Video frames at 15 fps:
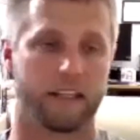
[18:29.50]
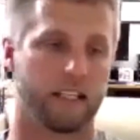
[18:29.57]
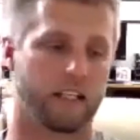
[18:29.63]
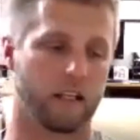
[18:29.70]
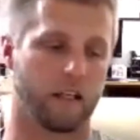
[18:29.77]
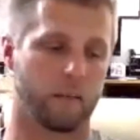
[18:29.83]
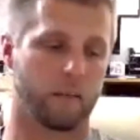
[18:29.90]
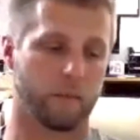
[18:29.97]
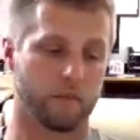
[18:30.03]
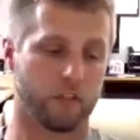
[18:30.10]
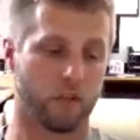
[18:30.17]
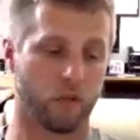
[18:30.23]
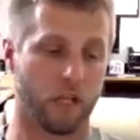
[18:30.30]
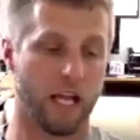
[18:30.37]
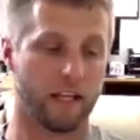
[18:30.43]
I think
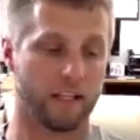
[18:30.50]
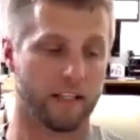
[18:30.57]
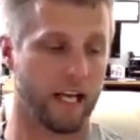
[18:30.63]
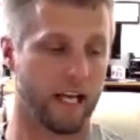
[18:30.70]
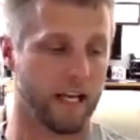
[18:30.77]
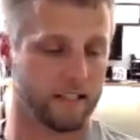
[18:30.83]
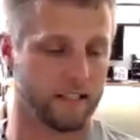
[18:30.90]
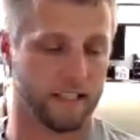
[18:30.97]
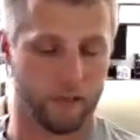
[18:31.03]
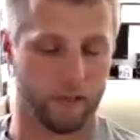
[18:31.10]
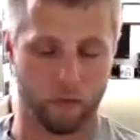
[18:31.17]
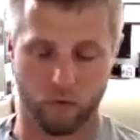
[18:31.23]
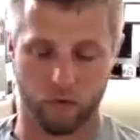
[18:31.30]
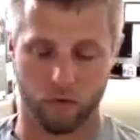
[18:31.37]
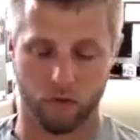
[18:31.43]
so a lot of the guys that
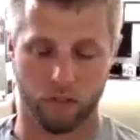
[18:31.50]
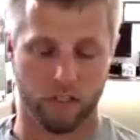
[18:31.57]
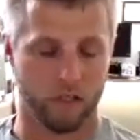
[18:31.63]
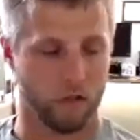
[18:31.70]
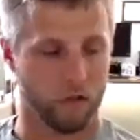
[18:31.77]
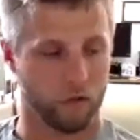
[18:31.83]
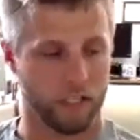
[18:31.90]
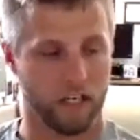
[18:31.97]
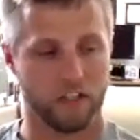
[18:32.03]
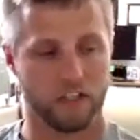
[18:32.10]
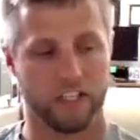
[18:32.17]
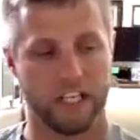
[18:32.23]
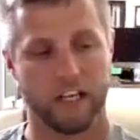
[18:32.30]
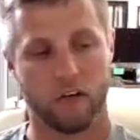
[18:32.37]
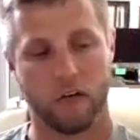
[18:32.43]
that are
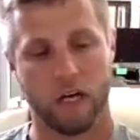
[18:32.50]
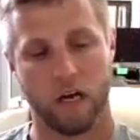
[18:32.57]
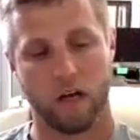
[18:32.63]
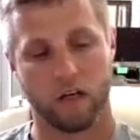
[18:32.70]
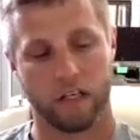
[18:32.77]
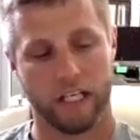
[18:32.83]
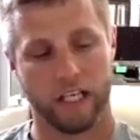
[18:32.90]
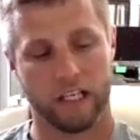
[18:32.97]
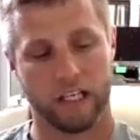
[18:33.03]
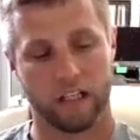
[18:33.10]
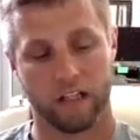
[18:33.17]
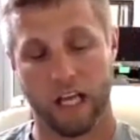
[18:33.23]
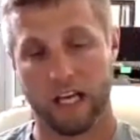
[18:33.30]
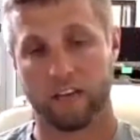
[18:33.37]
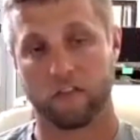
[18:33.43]
staying around are getting
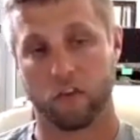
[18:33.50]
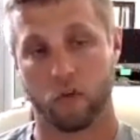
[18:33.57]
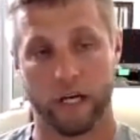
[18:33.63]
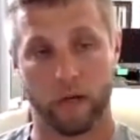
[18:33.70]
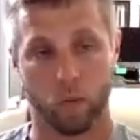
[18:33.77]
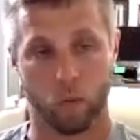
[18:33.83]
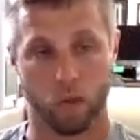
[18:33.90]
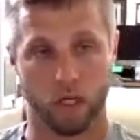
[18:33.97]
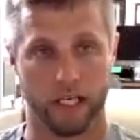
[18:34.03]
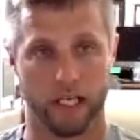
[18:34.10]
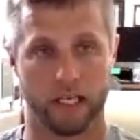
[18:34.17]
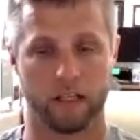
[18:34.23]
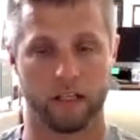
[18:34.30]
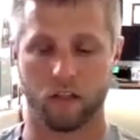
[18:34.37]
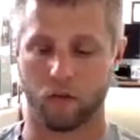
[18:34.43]
a lot of great work
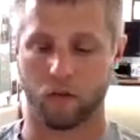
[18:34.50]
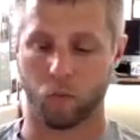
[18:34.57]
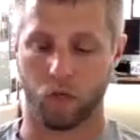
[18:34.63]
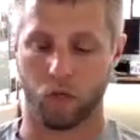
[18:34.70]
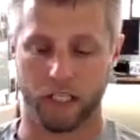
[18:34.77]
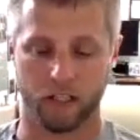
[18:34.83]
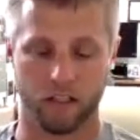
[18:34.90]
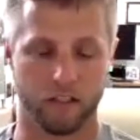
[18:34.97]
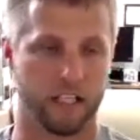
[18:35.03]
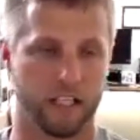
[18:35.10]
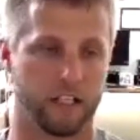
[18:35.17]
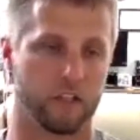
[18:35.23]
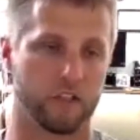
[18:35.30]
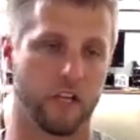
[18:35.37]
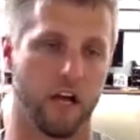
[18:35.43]
in. They're working their
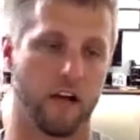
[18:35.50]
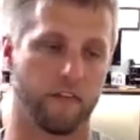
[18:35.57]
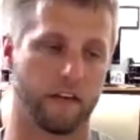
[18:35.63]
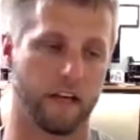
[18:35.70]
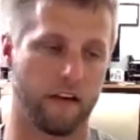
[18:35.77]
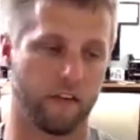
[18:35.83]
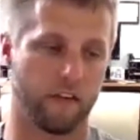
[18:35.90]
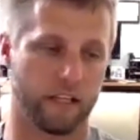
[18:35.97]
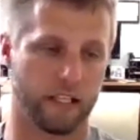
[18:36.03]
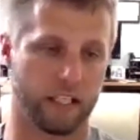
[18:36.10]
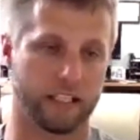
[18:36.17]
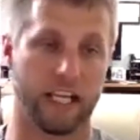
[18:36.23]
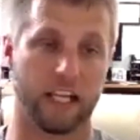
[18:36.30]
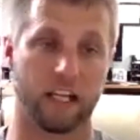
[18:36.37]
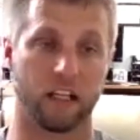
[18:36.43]
tails off and everything
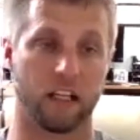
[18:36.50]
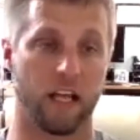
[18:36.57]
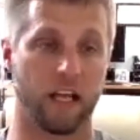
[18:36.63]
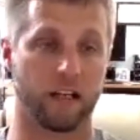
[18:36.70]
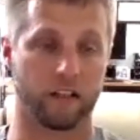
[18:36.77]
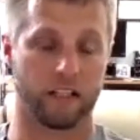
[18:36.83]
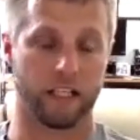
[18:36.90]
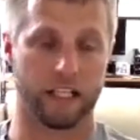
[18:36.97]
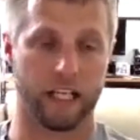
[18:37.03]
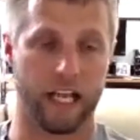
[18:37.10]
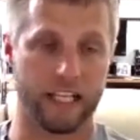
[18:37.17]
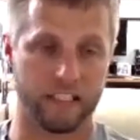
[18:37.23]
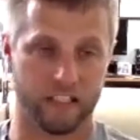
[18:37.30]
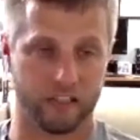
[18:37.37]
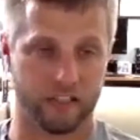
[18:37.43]
like that. A lot, like
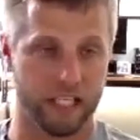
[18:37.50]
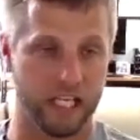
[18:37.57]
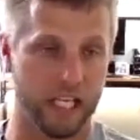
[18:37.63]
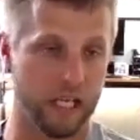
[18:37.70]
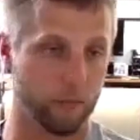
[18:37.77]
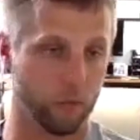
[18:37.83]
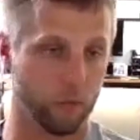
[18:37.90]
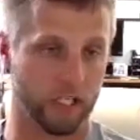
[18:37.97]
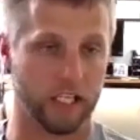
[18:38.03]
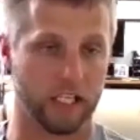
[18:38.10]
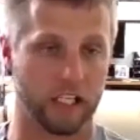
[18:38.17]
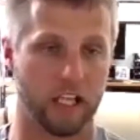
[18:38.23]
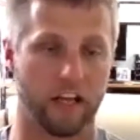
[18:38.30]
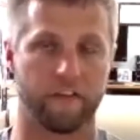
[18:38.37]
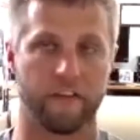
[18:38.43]
as a team, we're
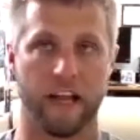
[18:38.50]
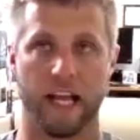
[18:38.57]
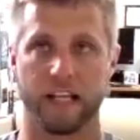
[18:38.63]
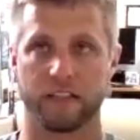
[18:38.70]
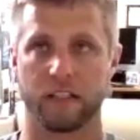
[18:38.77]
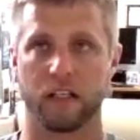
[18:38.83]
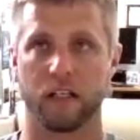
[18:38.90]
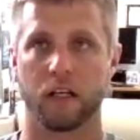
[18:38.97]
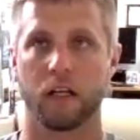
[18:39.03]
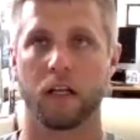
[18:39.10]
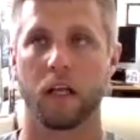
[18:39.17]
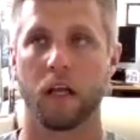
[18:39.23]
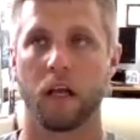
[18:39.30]
getting a lot faster.